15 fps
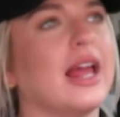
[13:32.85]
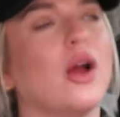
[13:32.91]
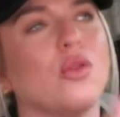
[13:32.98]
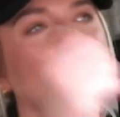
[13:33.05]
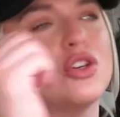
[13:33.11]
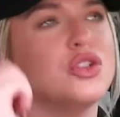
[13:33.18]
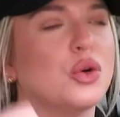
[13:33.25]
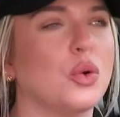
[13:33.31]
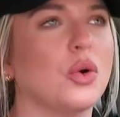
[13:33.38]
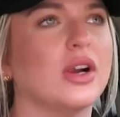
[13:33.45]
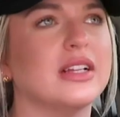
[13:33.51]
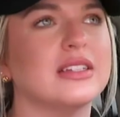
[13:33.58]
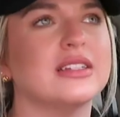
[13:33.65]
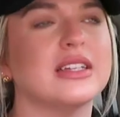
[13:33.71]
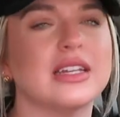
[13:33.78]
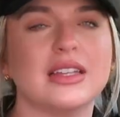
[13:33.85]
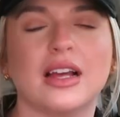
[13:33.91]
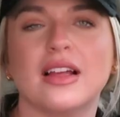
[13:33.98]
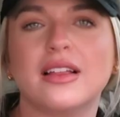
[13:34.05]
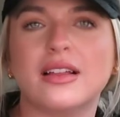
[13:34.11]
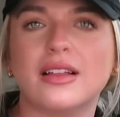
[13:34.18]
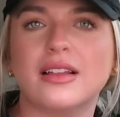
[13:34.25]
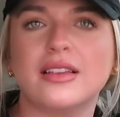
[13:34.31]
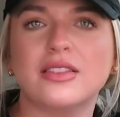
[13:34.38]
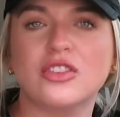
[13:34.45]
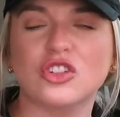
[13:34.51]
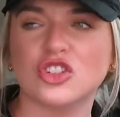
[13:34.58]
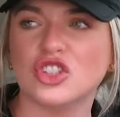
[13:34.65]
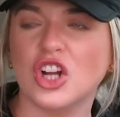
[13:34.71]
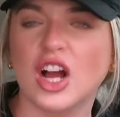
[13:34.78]
down the door and see that
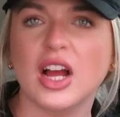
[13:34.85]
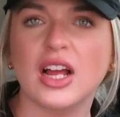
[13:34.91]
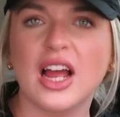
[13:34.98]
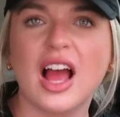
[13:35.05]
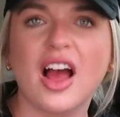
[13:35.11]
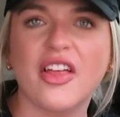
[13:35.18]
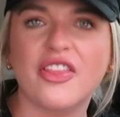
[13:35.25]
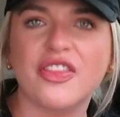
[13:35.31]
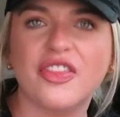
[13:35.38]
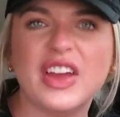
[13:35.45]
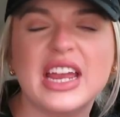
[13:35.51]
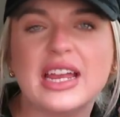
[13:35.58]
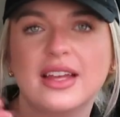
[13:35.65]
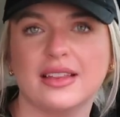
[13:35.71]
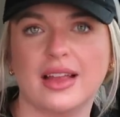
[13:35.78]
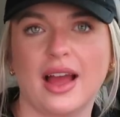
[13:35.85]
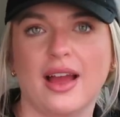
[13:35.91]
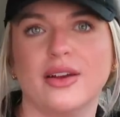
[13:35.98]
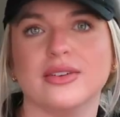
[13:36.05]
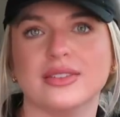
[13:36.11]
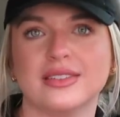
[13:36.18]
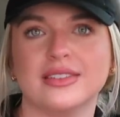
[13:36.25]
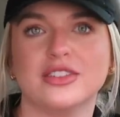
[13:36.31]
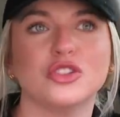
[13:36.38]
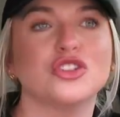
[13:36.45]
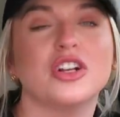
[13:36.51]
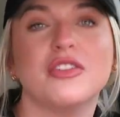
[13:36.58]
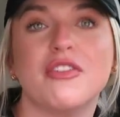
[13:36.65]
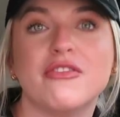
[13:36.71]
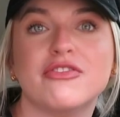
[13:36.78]
there's not a thing in the house. There's
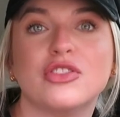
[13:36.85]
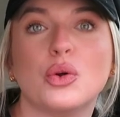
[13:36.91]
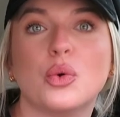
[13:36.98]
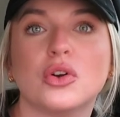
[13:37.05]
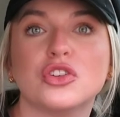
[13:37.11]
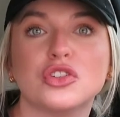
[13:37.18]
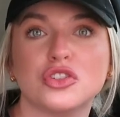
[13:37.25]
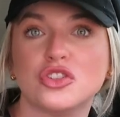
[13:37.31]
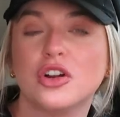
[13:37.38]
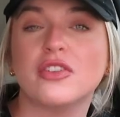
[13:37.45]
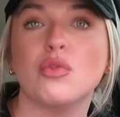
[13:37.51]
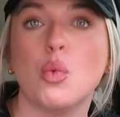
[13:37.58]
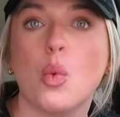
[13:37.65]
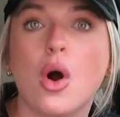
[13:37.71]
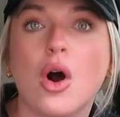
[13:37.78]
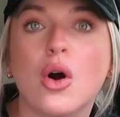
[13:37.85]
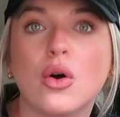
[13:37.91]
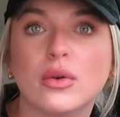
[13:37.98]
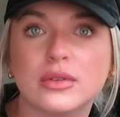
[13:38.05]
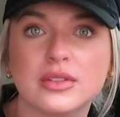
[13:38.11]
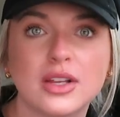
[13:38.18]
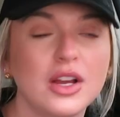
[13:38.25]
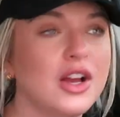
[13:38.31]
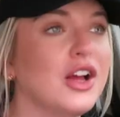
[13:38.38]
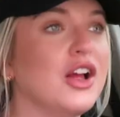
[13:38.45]
not even floors, there's not even walls.